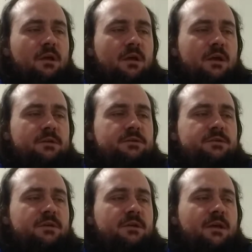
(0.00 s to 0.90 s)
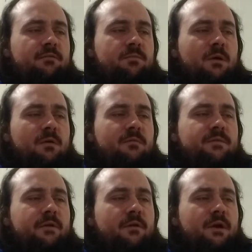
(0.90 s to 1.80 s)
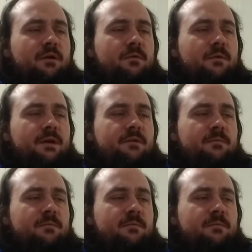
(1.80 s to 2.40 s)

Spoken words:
and you shouldn't have a problem figuring out a way to